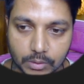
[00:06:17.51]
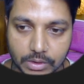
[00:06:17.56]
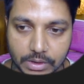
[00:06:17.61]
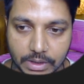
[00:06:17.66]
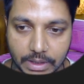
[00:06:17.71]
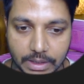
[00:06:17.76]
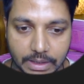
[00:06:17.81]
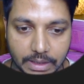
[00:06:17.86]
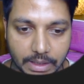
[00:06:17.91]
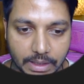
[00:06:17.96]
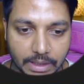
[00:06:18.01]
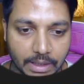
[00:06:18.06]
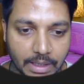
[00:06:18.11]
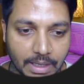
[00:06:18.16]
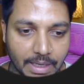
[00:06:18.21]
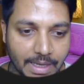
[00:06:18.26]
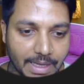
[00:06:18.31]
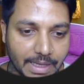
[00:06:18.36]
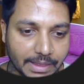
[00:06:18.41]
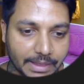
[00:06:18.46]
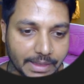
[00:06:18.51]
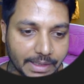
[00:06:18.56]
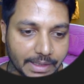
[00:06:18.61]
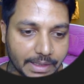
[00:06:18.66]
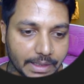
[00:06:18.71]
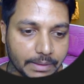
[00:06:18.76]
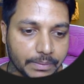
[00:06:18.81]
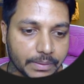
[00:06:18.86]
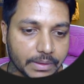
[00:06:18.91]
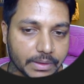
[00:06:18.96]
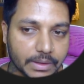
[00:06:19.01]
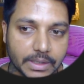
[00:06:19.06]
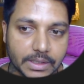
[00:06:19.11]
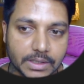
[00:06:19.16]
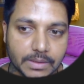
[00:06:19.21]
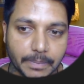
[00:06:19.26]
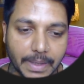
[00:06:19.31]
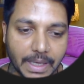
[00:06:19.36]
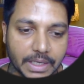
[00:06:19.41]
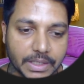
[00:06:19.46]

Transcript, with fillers: say here that if this